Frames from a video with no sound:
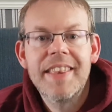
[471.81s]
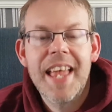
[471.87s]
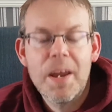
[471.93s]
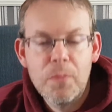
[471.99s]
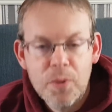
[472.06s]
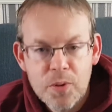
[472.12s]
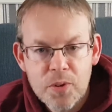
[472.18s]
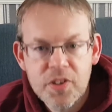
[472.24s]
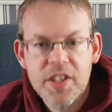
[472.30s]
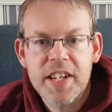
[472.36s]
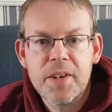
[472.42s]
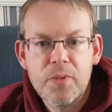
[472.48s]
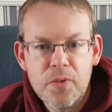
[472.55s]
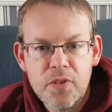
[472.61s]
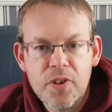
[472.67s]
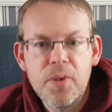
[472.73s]
they will
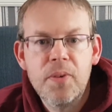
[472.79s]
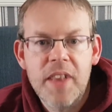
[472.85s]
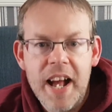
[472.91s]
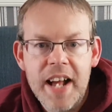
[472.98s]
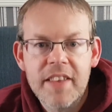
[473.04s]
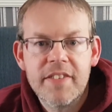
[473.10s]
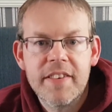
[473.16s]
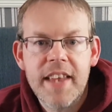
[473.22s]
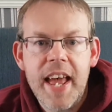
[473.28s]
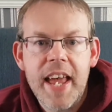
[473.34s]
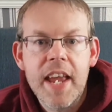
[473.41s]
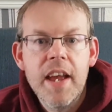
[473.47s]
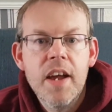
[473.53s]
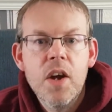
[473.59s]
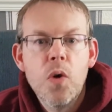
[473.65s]
still do that today